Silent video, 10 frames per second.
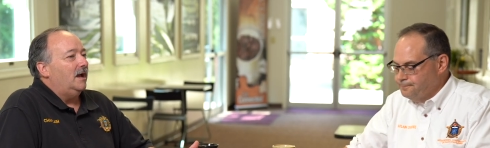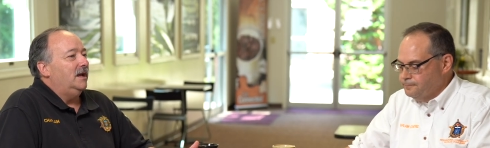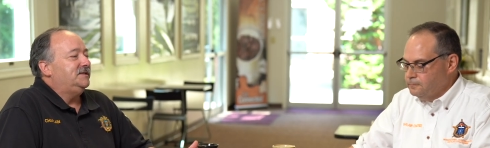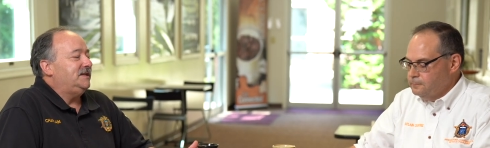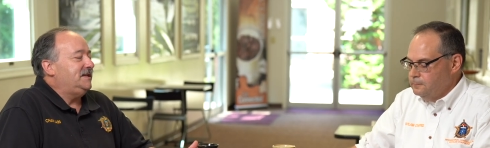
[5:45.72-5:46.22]

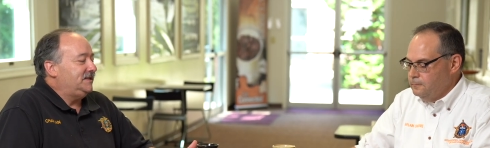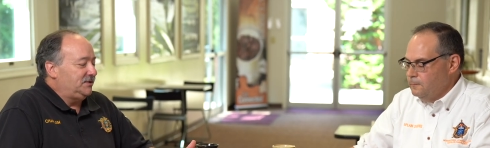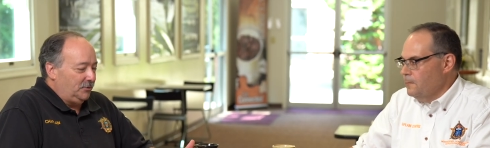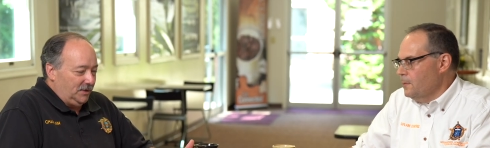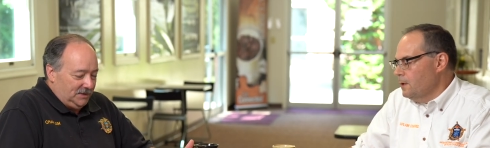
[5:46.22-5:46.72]
Speaker 1: It's easy
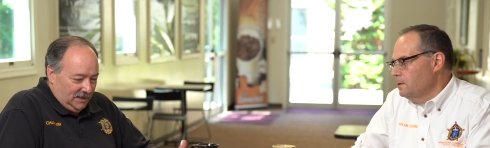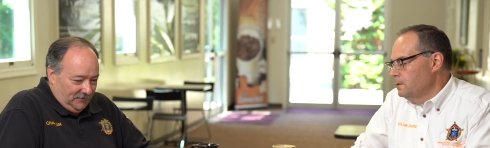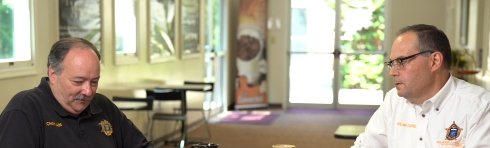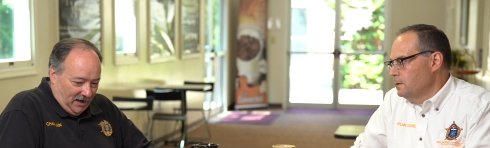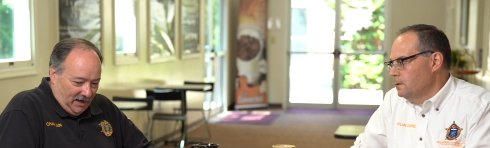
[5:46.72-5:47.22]
to
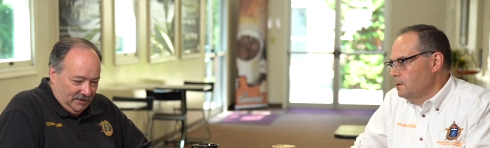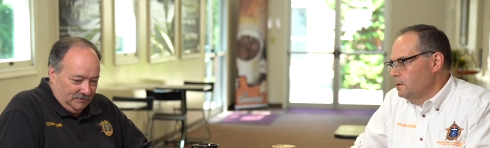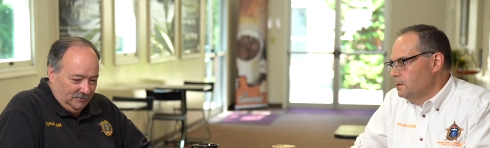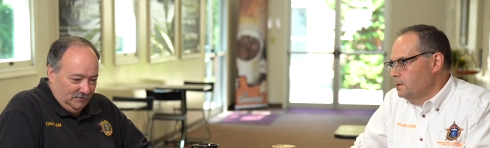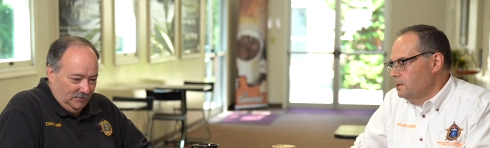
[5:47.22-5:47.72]
identify
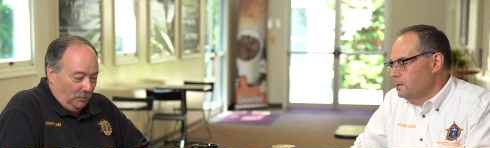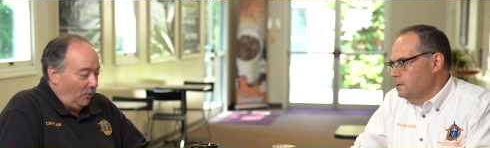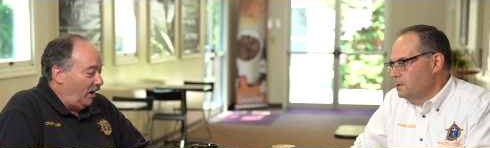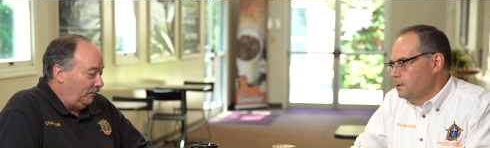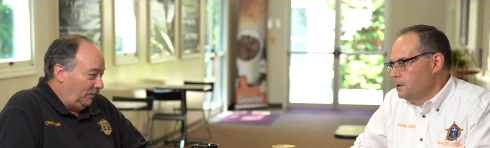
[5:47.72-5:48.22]
the
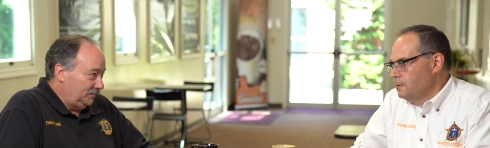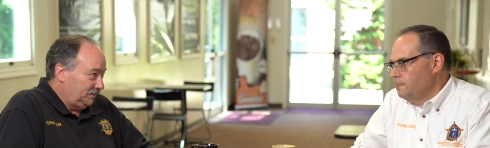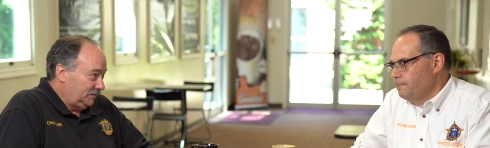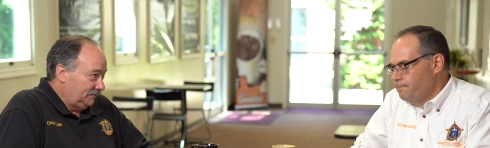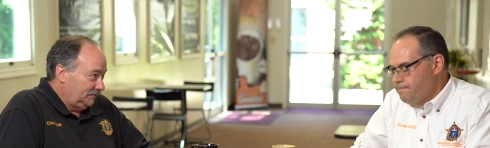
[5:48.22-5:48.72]

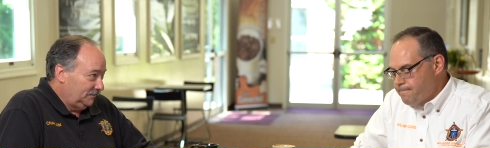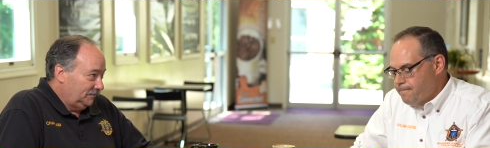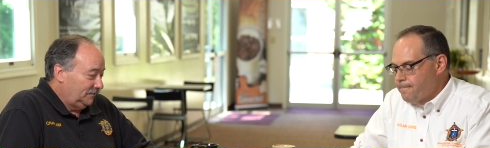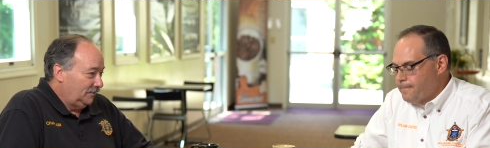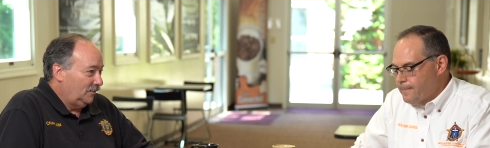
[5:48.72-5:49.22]
problems.
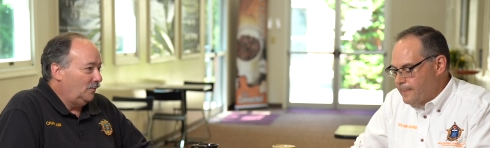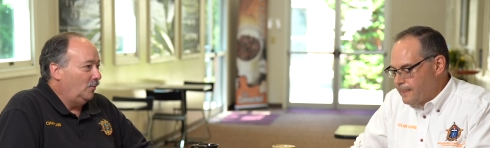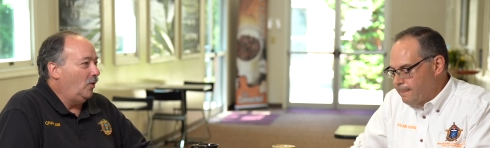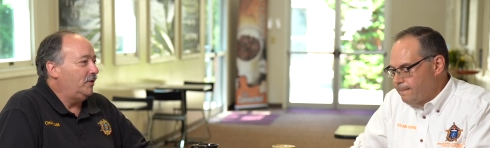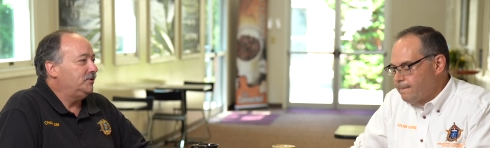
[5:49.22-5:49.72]

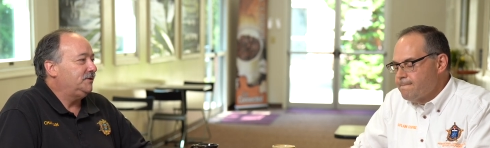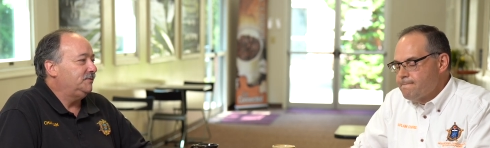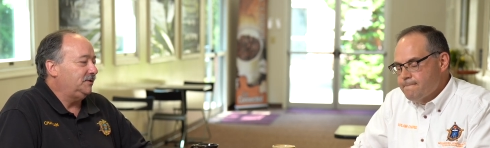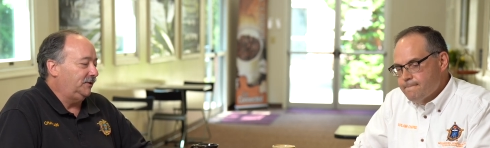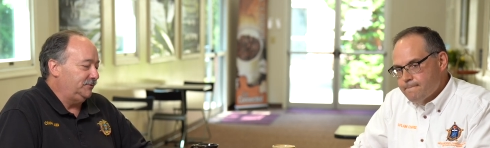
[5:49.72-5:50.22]
What are
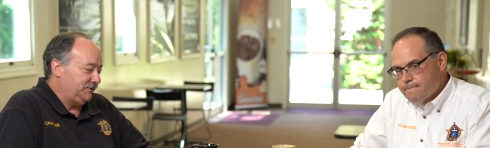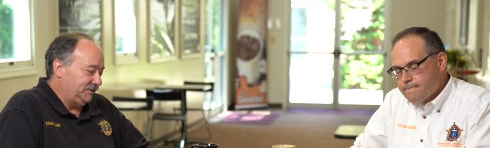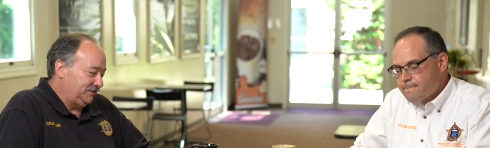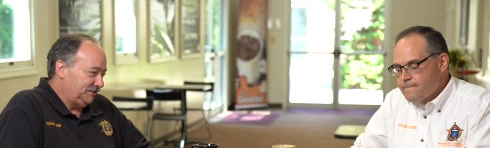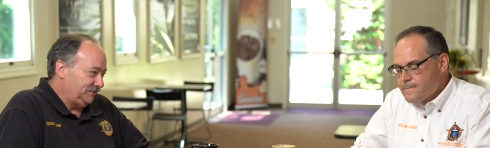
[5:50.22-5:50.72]
some
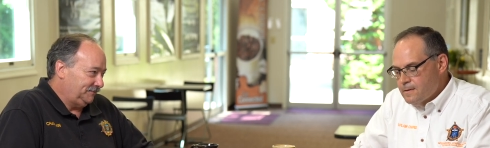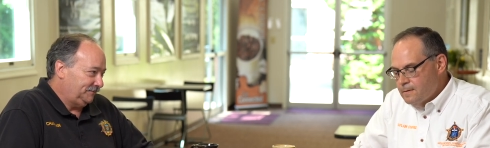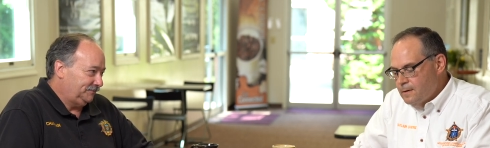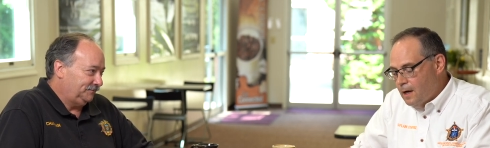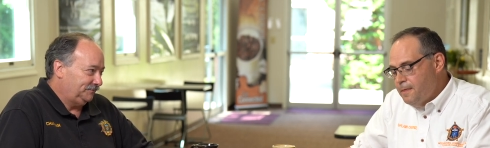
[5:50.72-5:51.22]
Speaker 2: solutions?
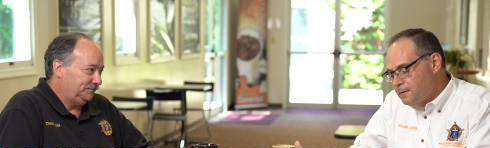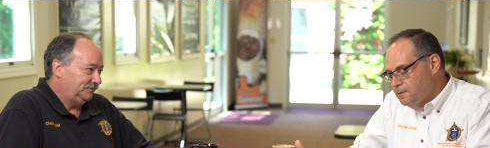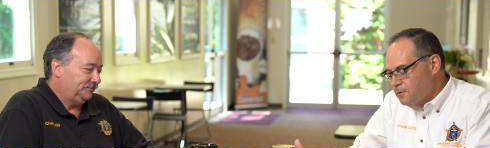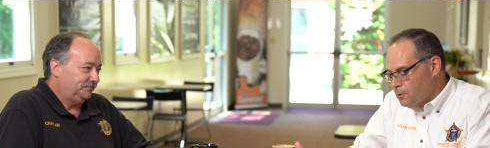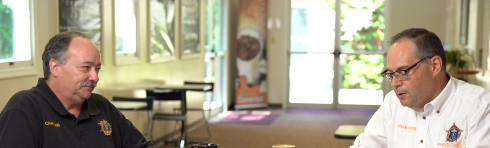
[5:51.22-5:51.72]
I think
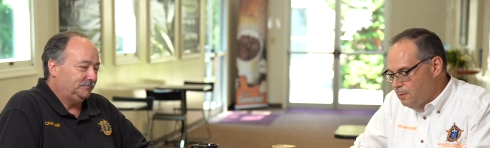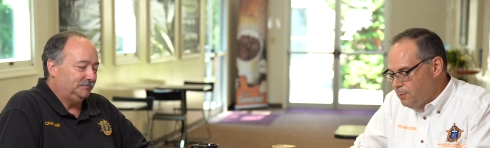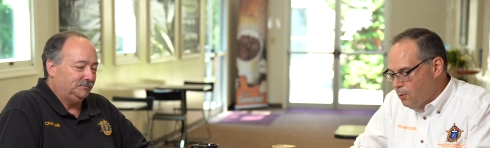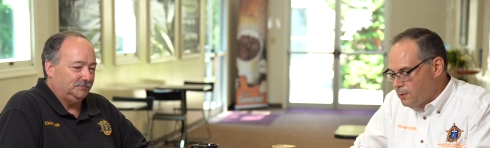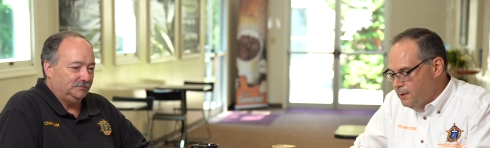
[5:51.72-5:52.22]
this is really
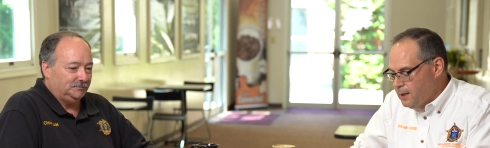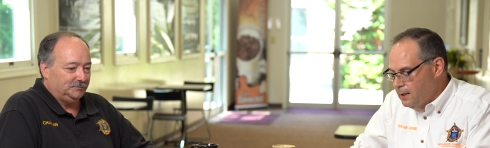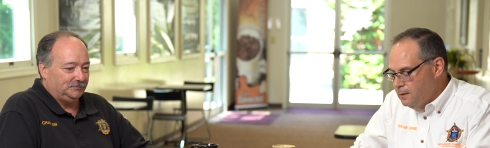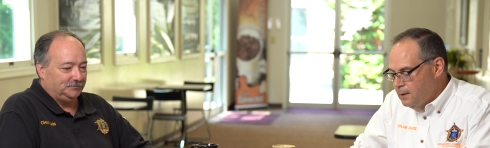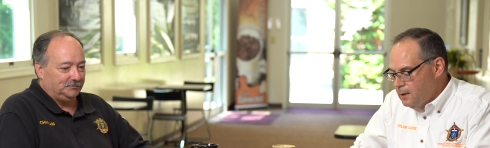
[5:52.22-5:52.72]
important.
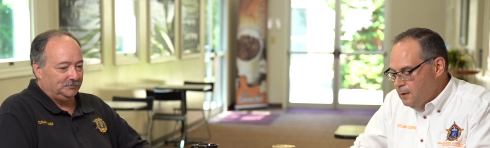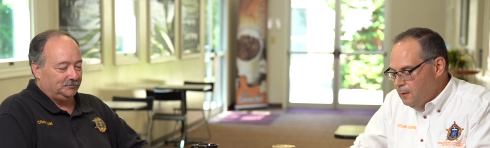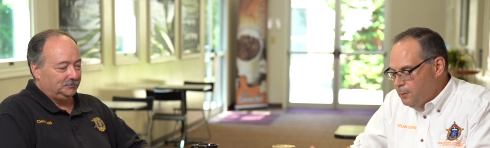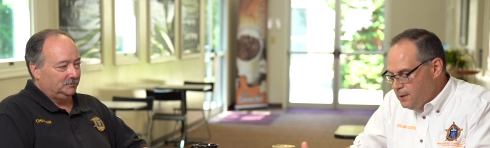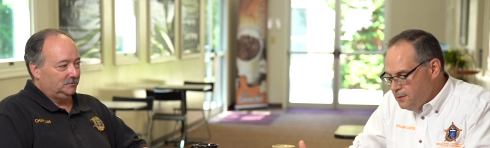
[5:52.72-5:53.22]
Again,
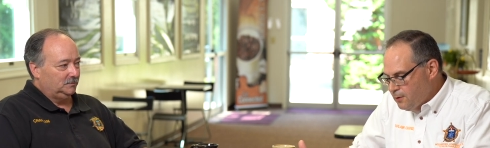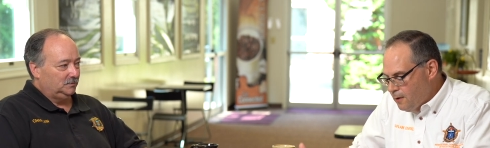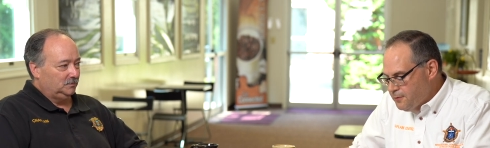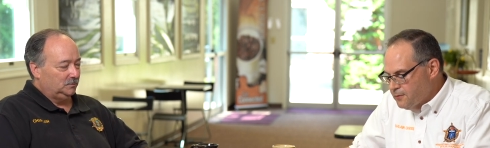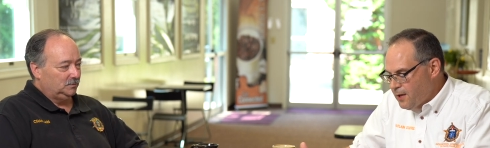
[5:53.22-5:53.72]
police
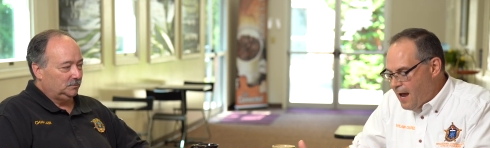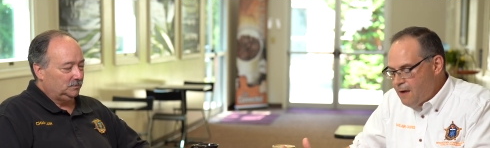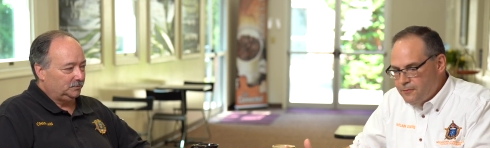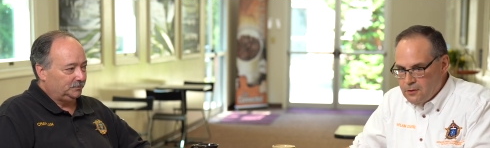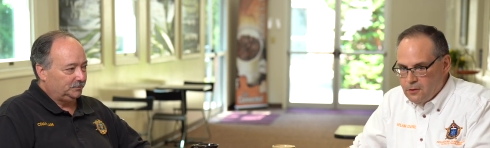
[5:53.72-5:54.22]
officers
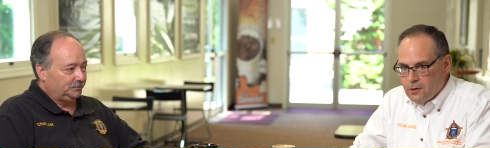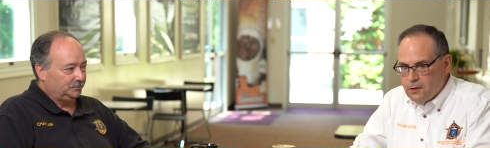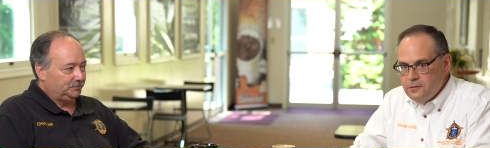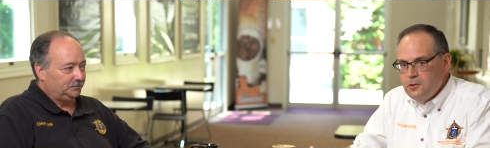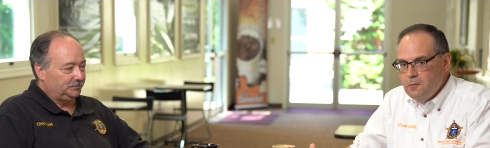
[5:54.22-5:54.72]
have to
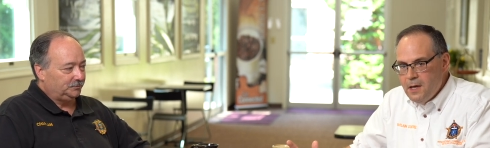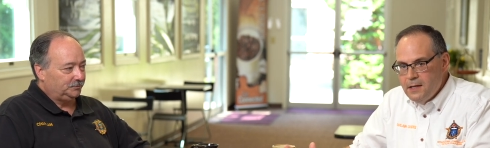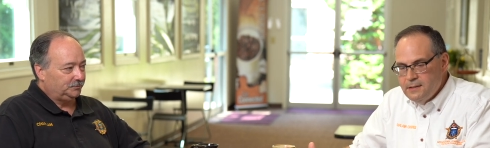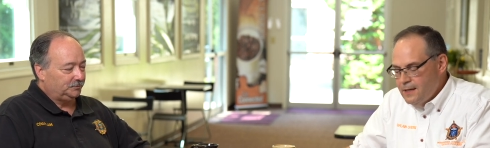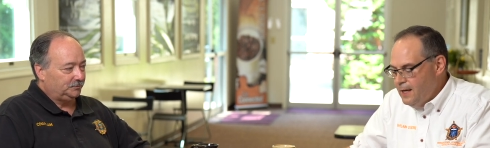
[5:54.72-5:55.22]
learn to
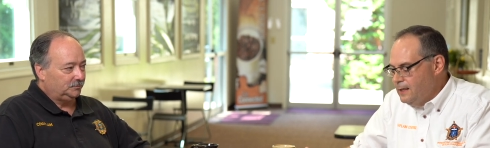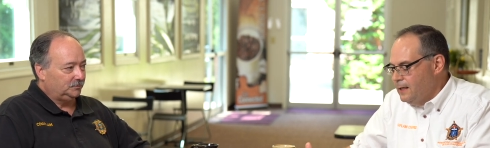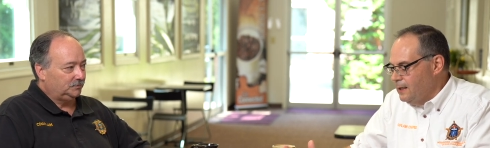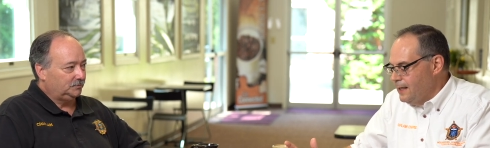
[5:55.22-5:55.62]
maintain an